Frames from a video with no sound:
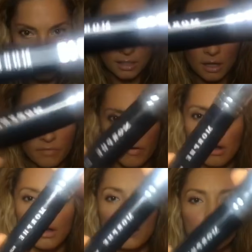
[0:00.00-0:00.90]
it enough.
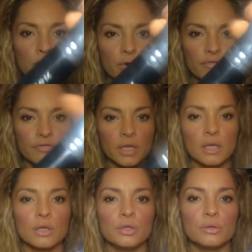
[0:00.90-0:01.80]

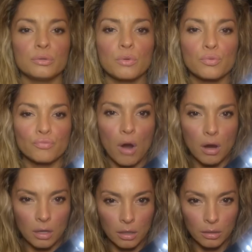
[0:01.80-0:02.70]
Morphe, you
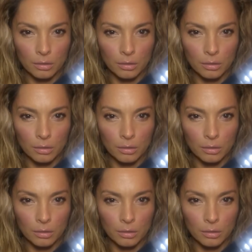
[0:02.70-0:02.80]
rock.